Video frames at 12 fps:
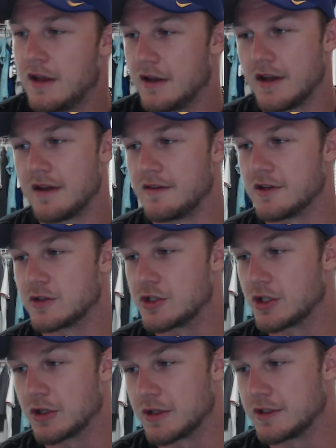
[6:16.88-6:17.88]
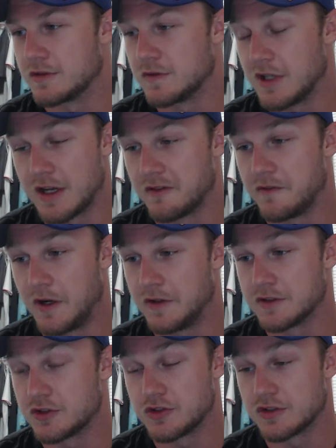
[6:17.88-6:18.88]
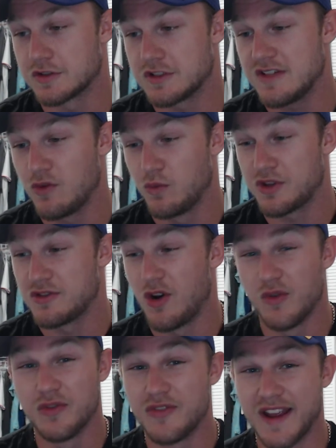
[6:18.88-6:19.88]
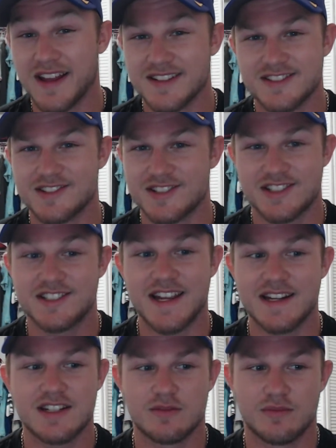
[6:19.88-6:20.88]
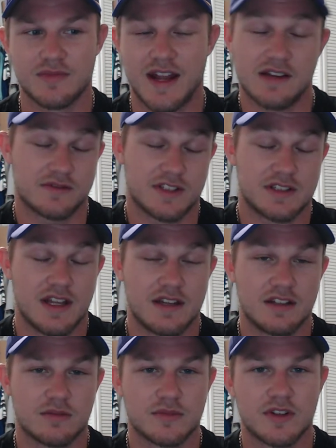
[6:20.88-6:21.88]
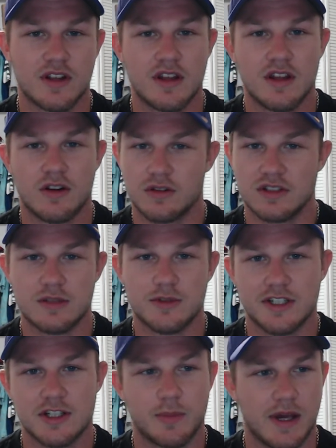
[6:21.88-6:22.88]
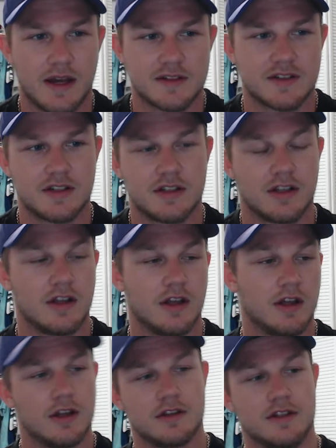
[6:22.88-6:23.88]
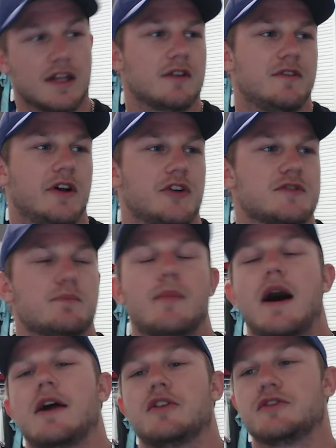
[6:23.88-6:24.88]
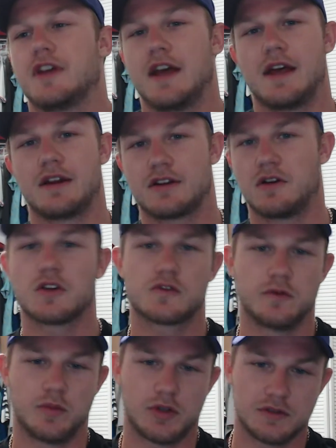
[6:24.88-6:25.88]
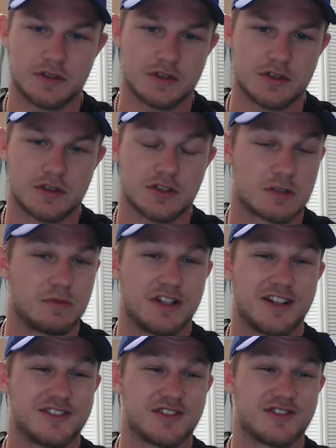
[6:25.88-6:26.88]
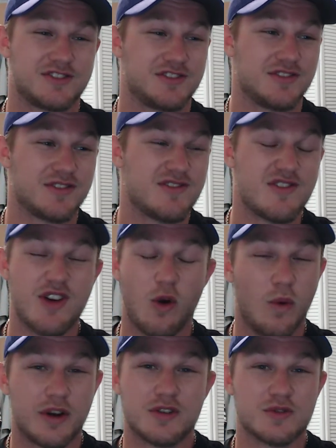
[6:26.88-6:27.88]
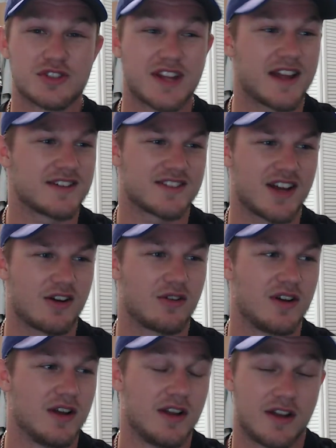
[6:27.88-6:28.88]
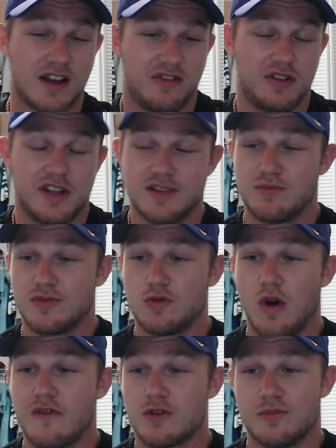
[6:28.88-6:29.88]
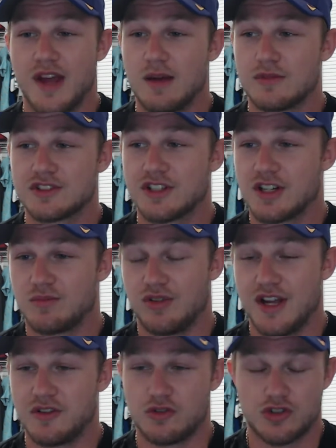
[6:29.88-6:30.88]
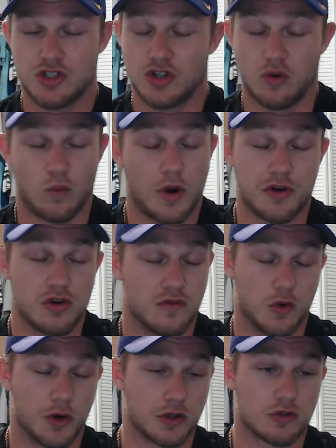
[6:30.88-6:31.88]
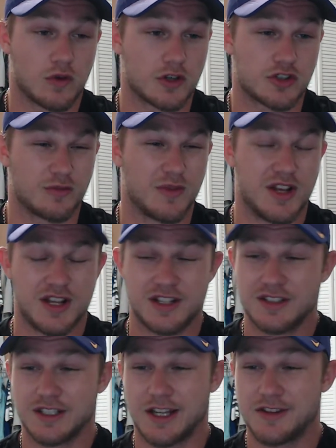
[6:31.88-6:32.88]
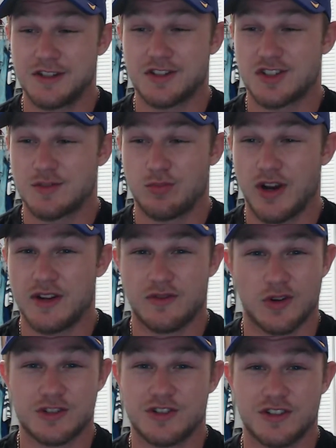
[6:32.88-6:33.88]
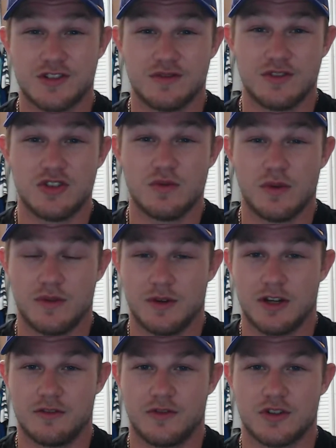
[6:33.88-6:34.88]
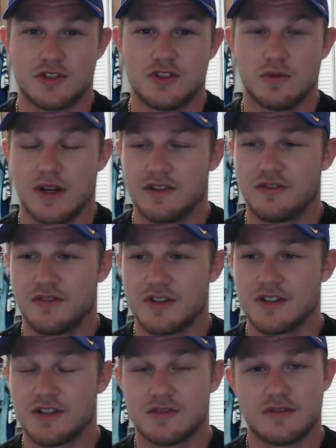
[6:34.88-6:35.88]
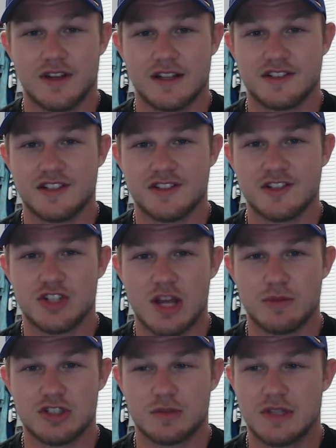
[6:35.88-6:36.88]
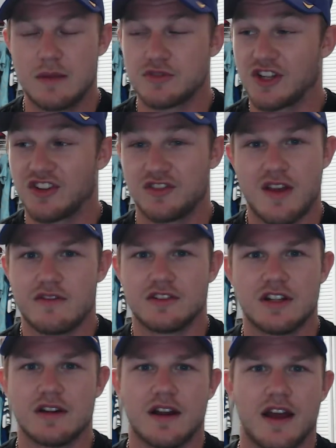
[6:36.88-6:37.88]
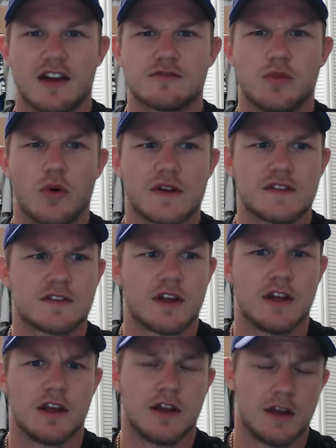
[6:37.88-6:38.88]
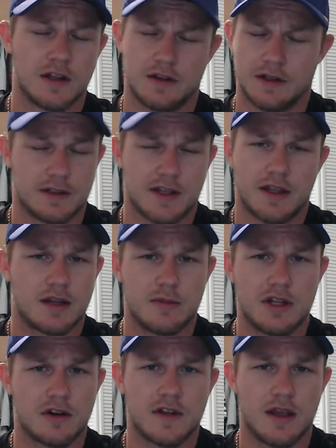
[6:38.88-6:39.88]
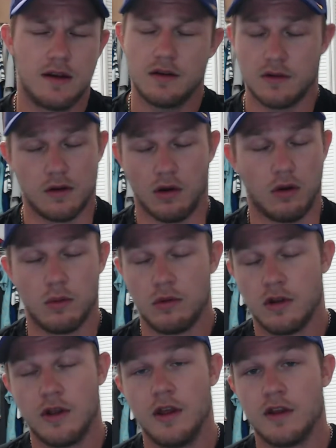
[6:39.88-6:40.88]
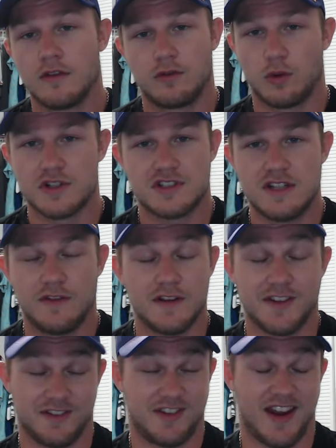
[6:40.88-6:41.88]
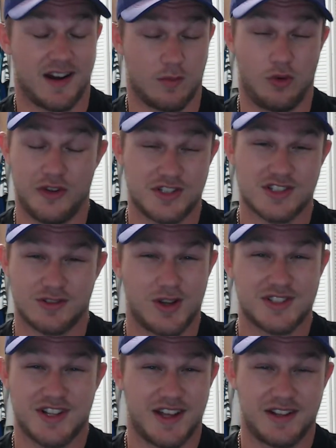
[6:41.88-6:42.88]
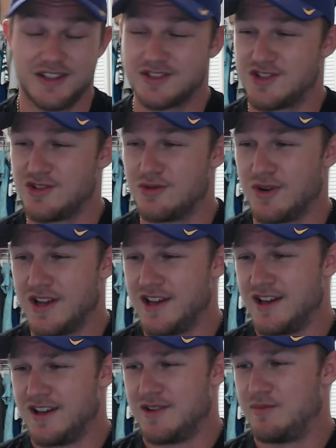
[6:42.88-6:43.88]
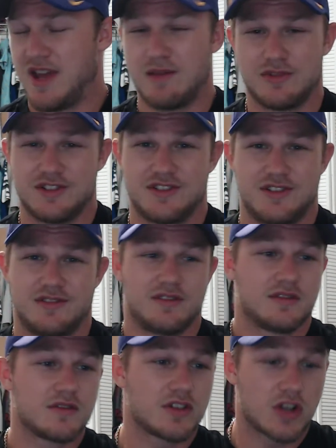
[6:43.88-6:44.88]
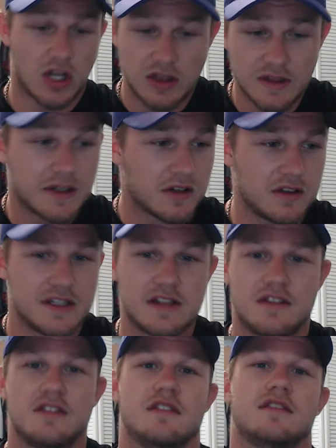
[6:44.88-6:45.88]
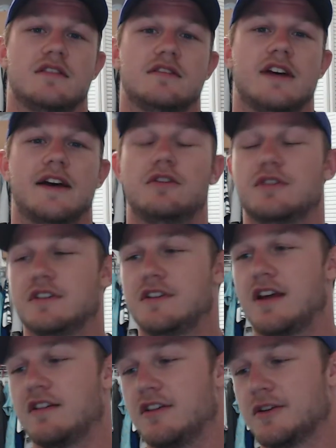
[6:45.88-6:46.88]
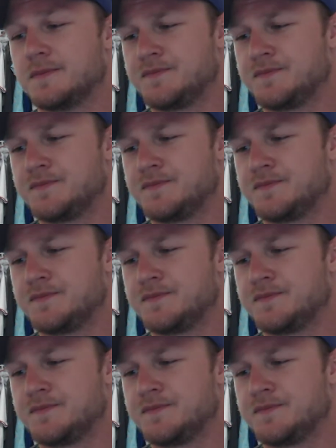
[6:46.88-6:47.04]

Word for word: And this year, it, the NFL is just even with no fans in the stadium, half the stadiums or limited capacity. The NFL is miles ahead of college football this year just because there's no one who stands out. I feel like whoever Bama's going to play, they're just going to run over and crush them. Like I think the spread versus the U, uh, versus UF in the SEC championship game is like 17 and a half points. Like is that going to be entertaining? No. Florida's defense is terrible. They just lost to LSU. Bama's clearly the title contender.